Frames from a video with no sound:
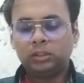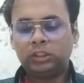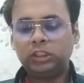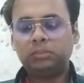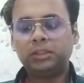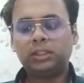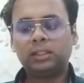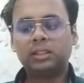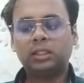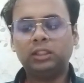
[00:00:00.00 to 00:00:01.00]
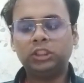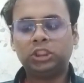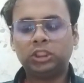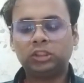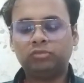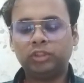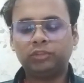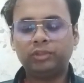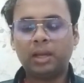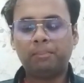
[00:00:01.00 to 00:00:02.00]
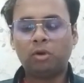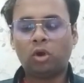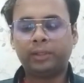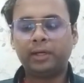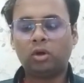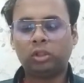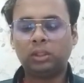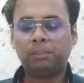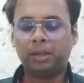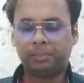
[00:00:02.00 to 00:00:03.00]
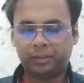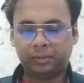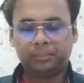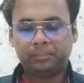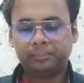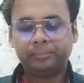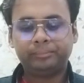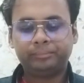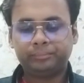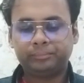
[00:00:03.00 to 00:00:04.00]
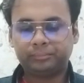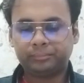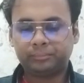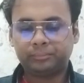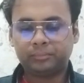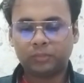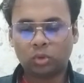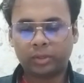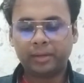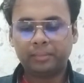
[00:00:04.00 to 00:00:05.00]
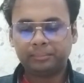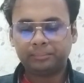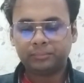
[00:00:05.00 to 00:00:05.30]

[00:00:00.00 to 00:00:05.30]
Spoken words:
These much are the conditions which we have plotted on the paper. Okay.